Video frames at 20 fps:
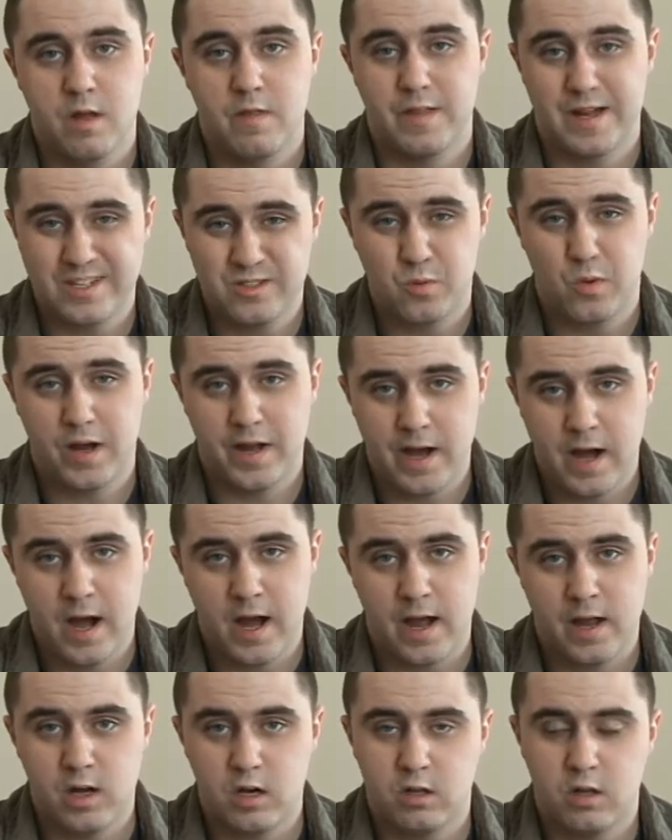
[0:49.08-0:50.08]
That's why
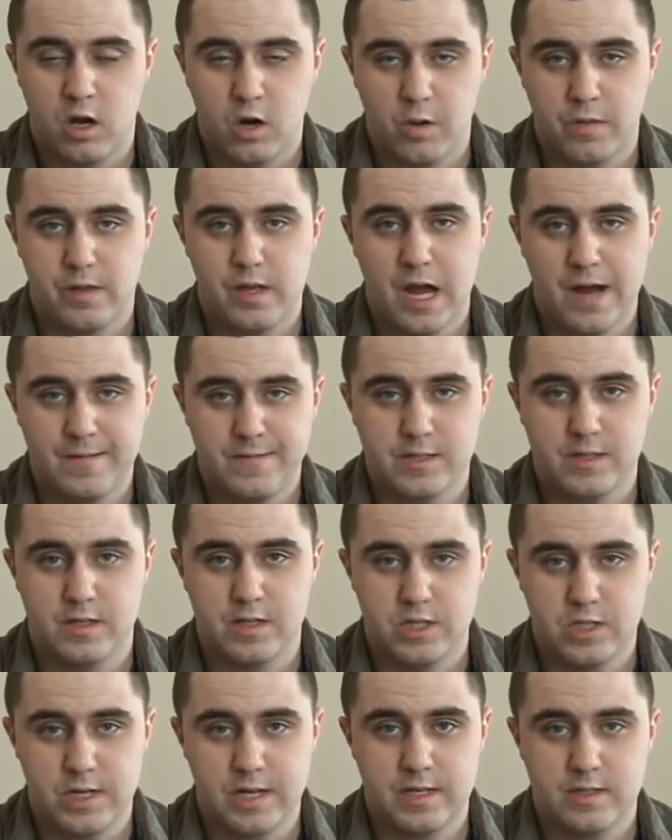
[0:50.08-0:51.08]
I, along with the Office of
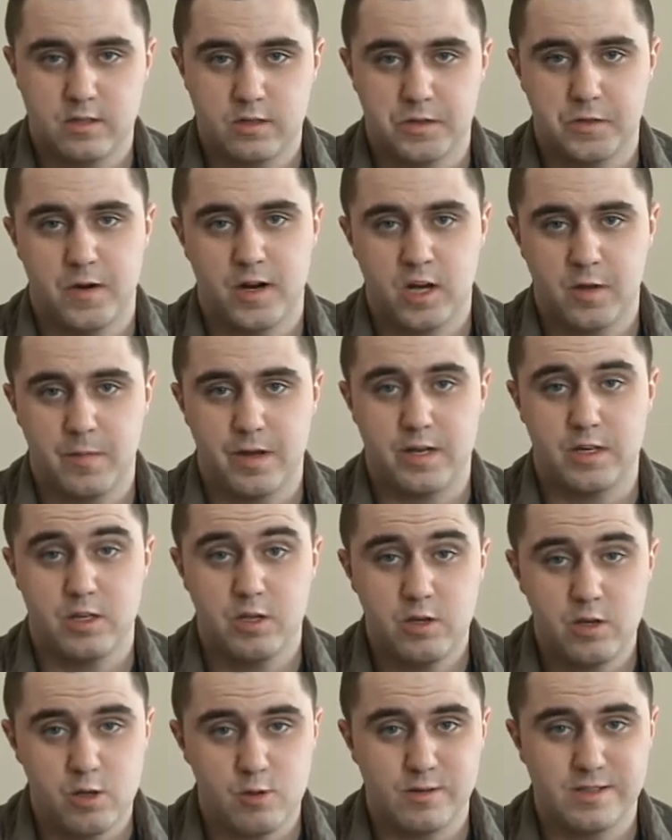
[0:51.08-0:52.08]
the Chancellor, recommend
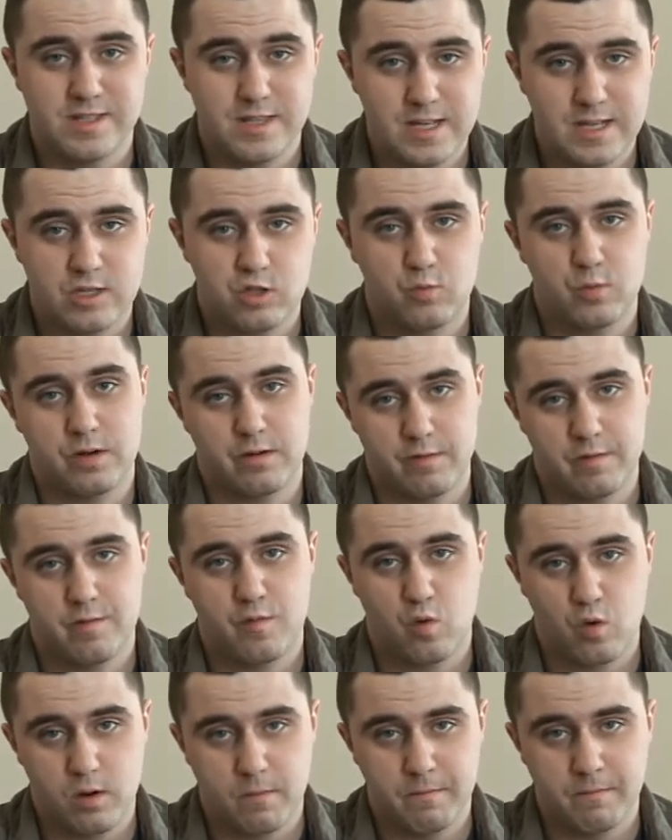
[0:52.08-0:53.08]
you use this written
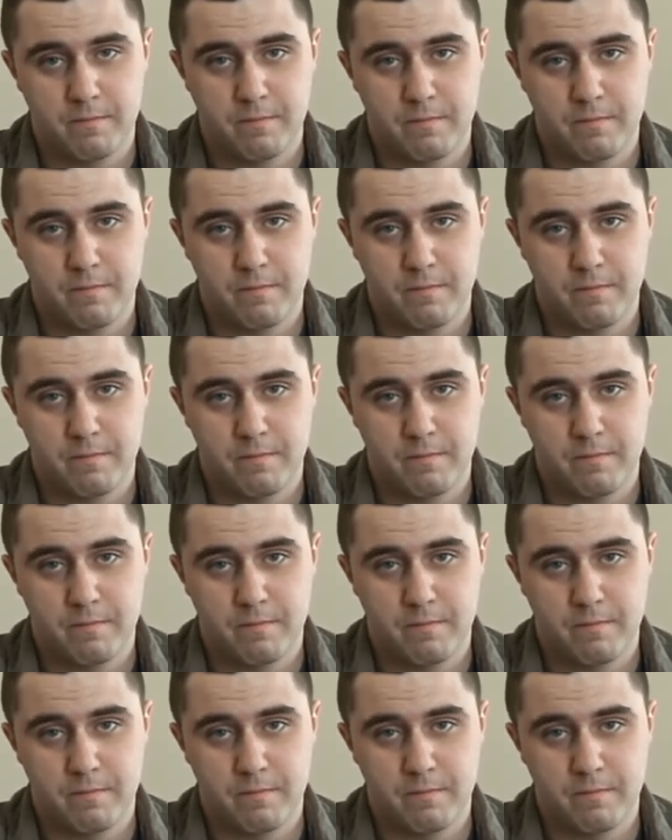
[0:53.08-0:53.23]
form.